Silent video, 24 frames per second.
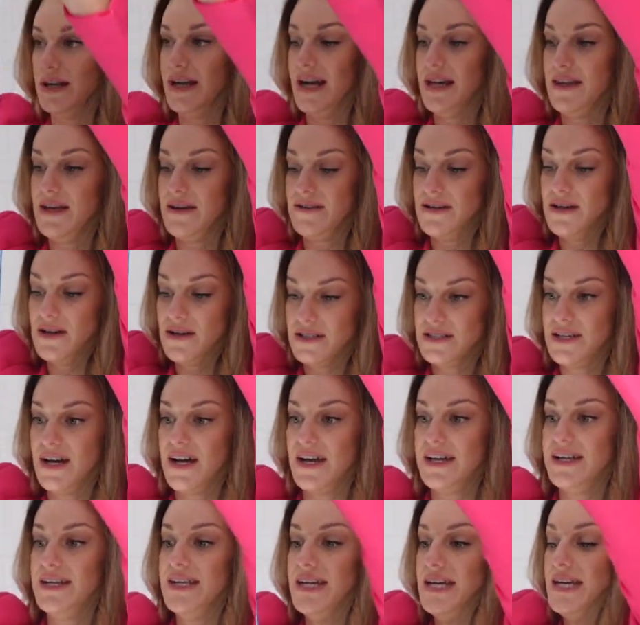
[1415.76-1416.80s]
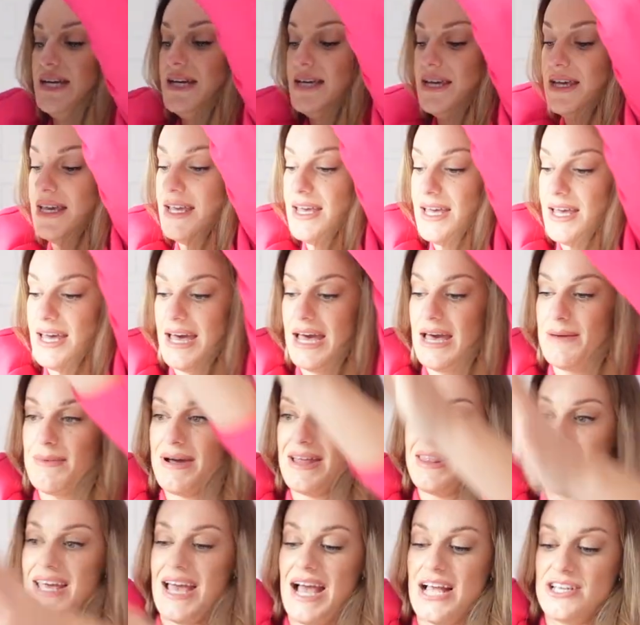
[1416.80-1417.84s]
lie. They look tiny.
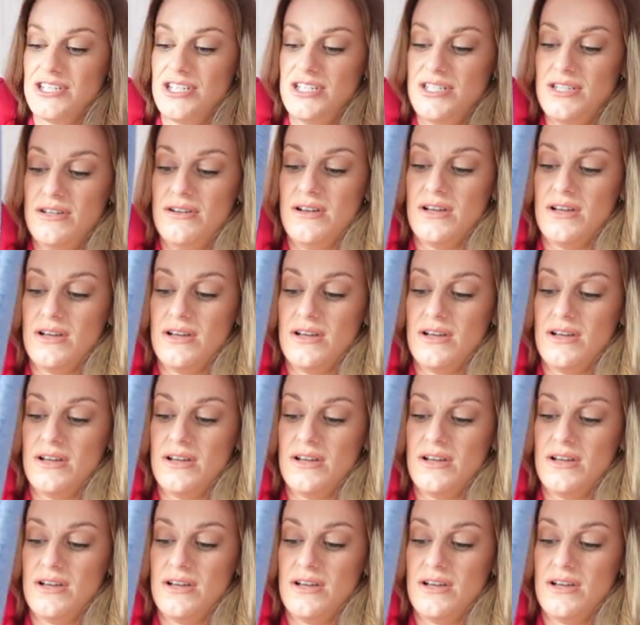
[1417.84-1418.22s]
And they actually do